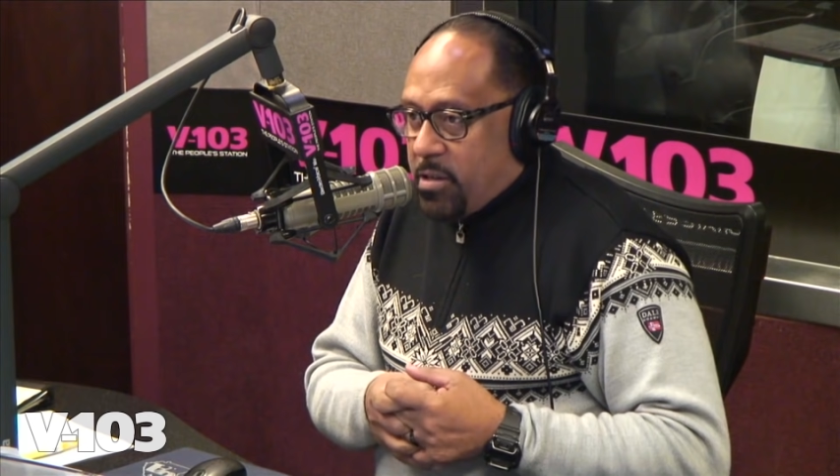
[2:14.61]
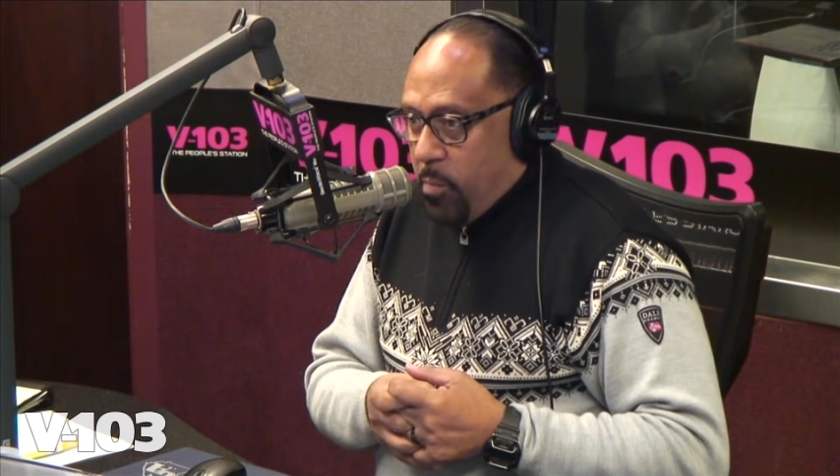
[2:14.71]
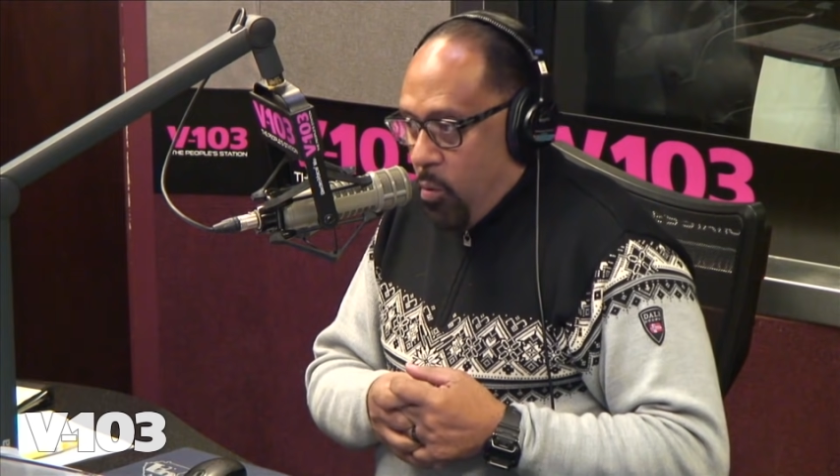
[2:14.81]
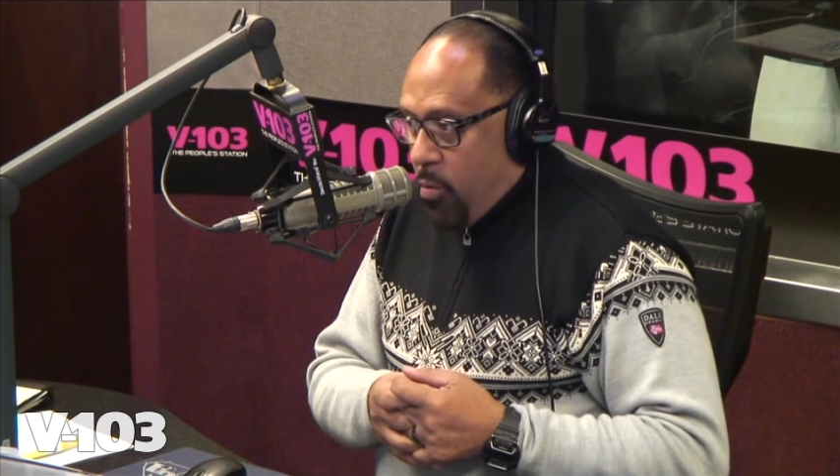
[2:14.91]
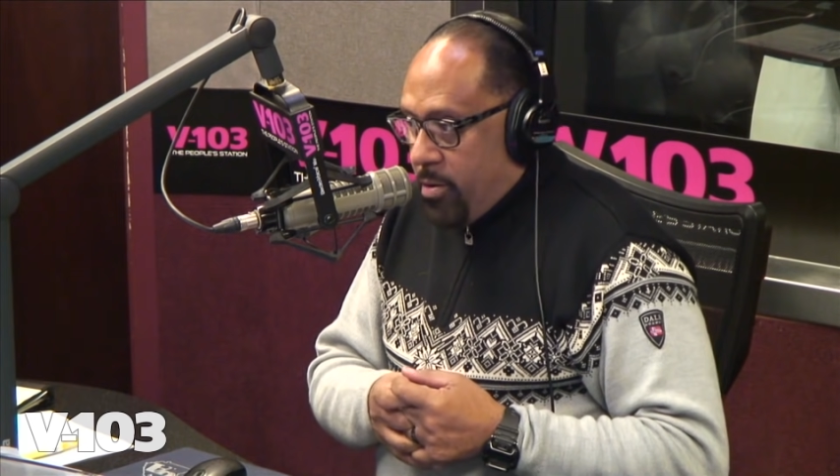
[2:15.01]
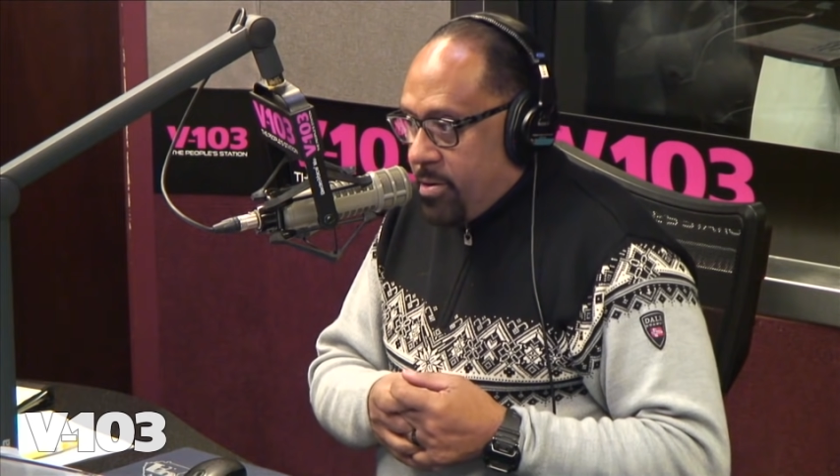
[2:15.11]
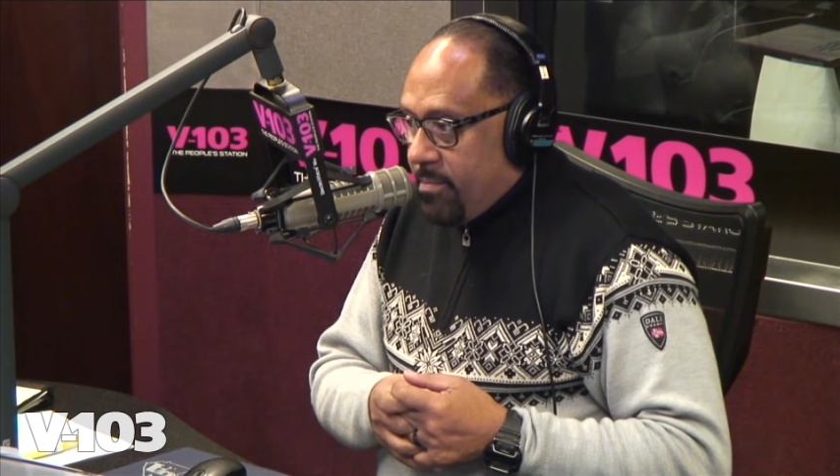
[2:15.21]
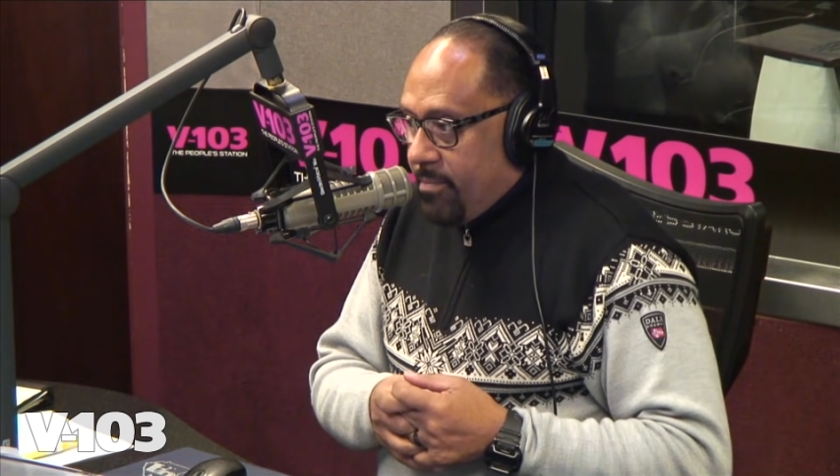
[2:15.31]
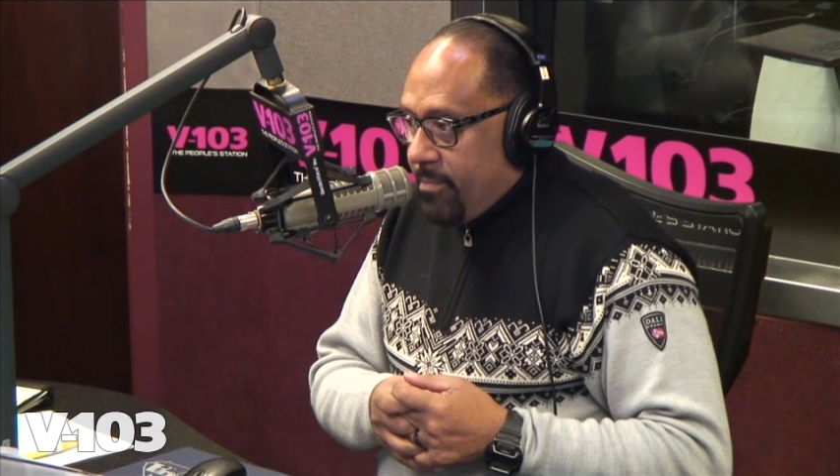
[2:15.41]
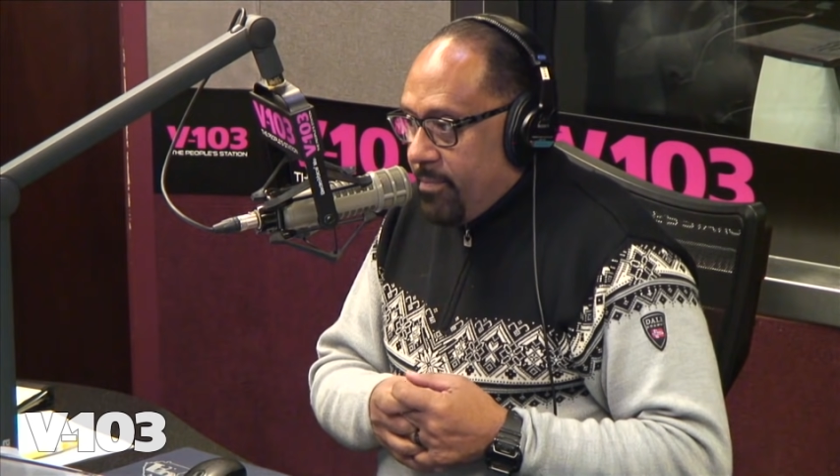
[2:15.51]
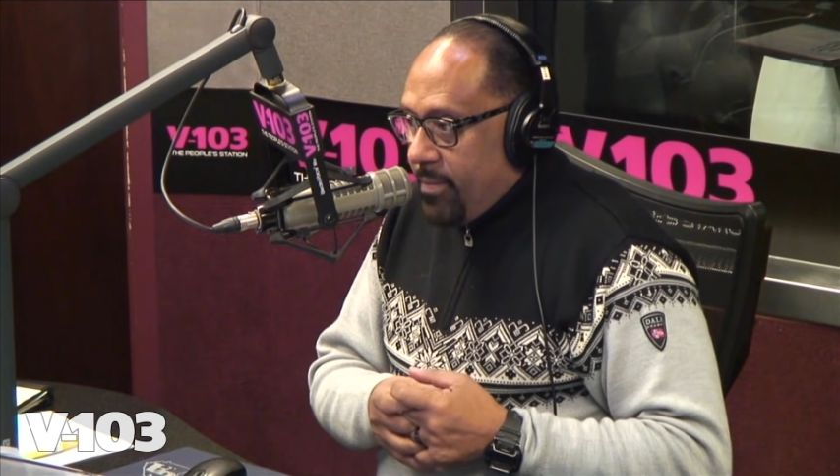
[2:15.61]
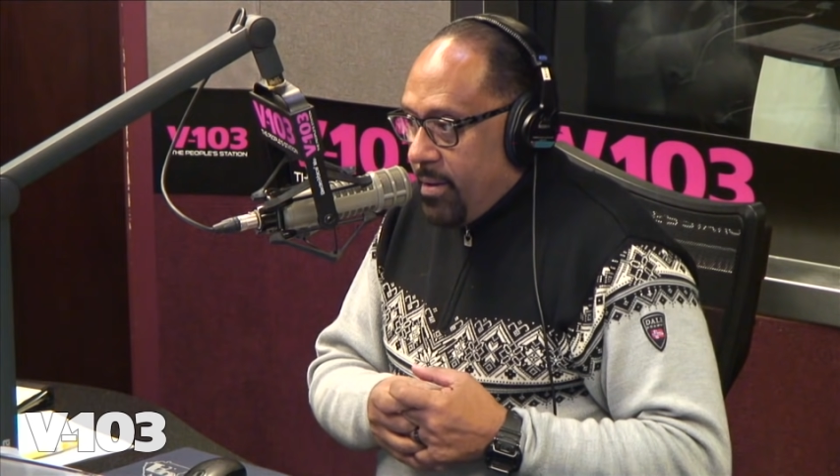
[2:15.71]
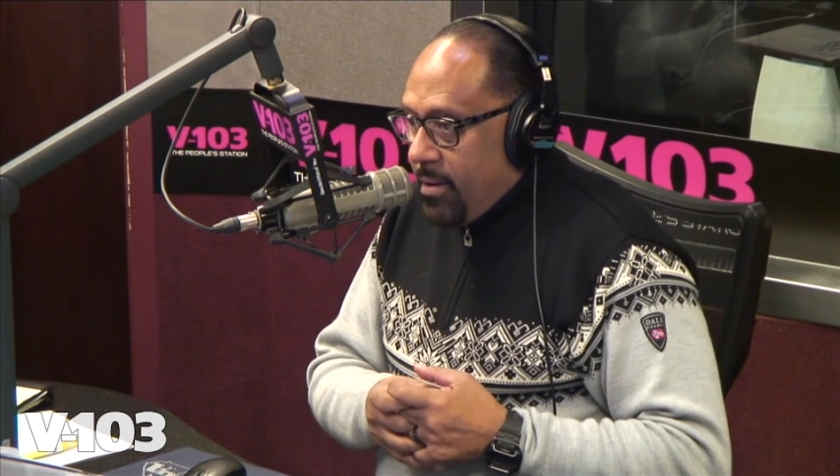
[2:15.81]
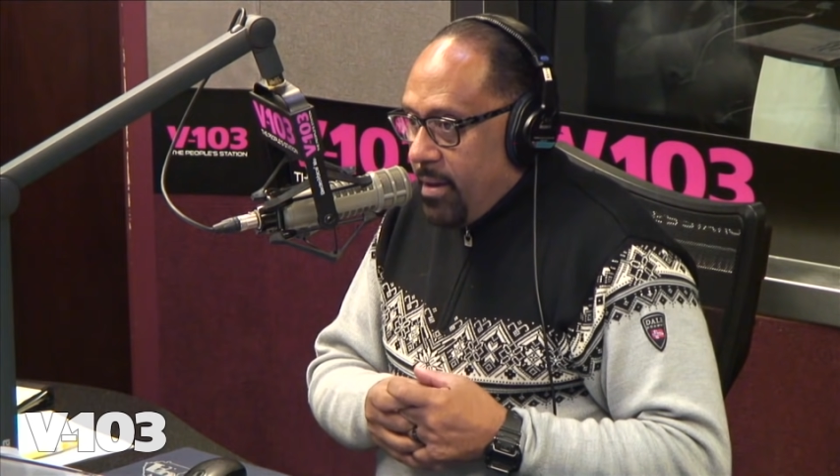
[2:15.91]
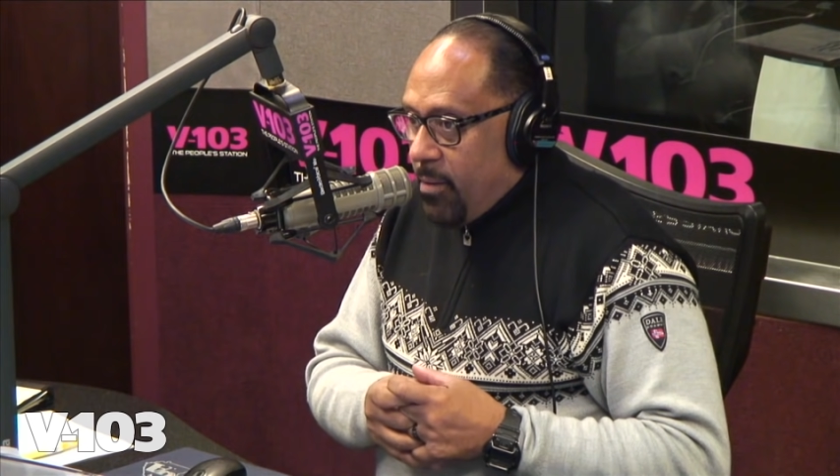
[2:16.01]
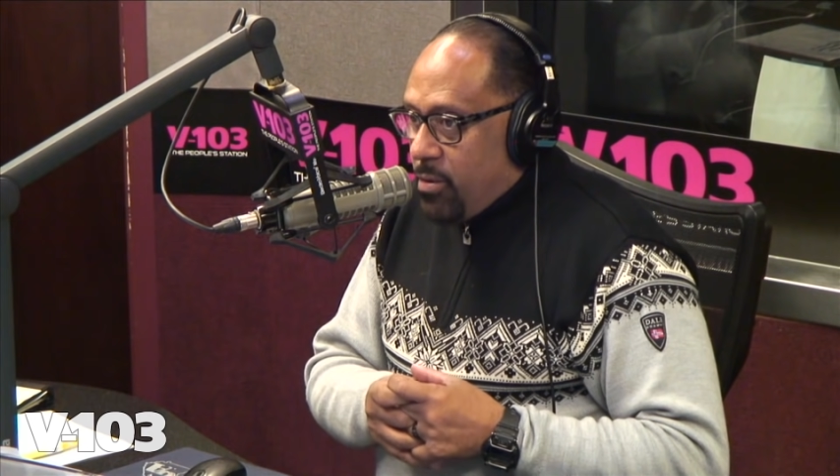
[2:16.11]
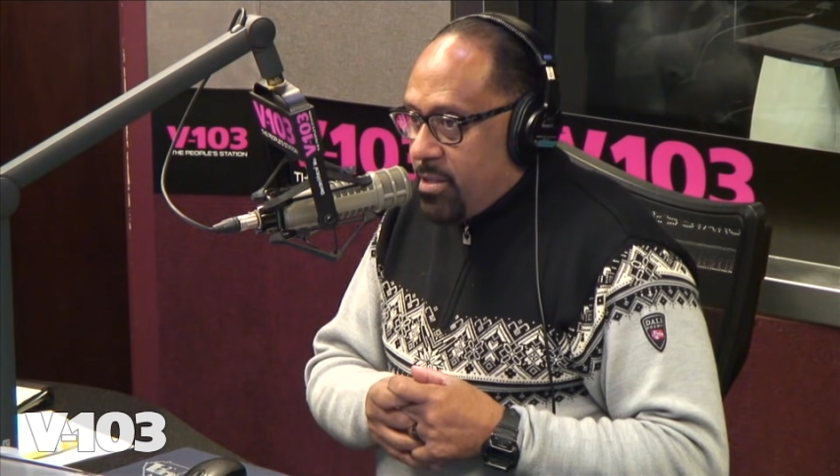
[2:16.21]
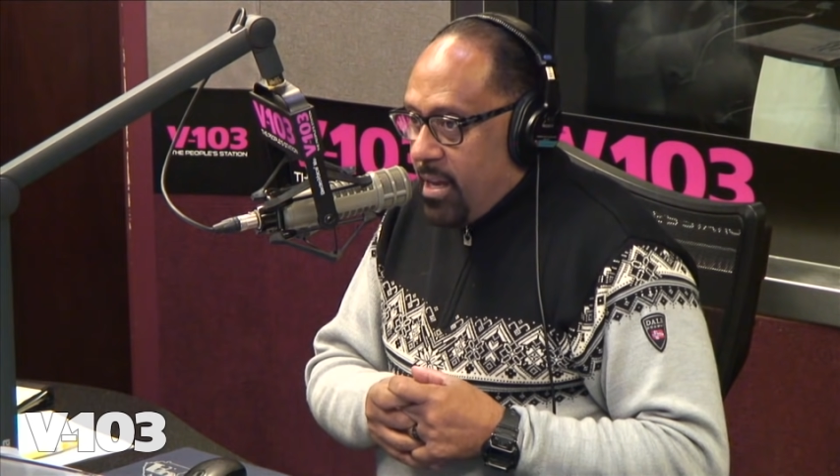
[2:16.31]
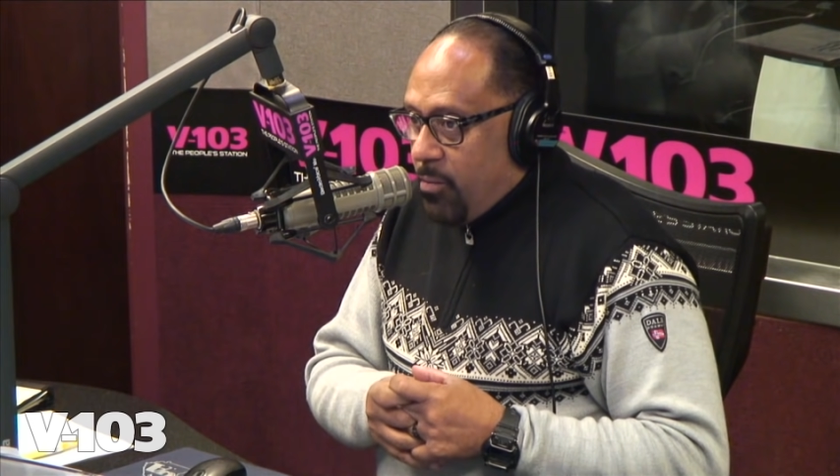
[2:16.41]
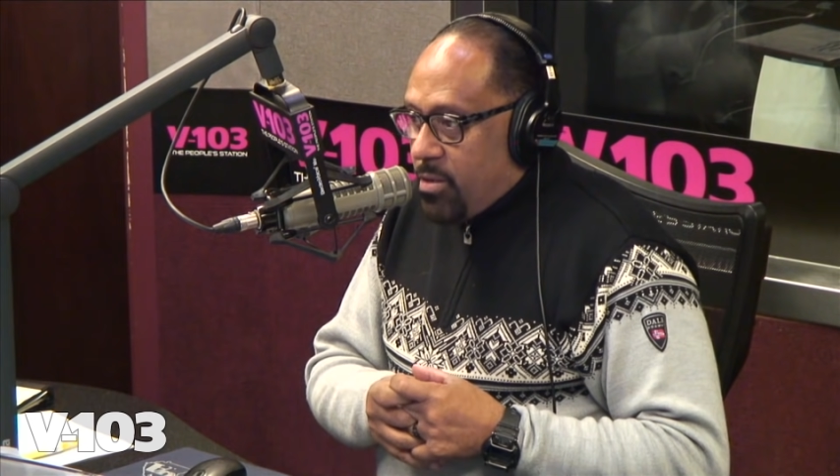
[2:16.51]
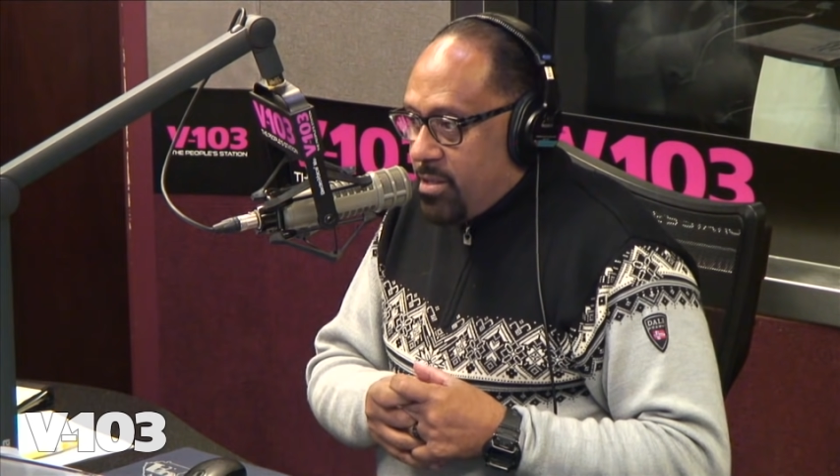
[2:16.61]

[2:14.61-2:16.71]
to porn. it, was, it wasn't it was,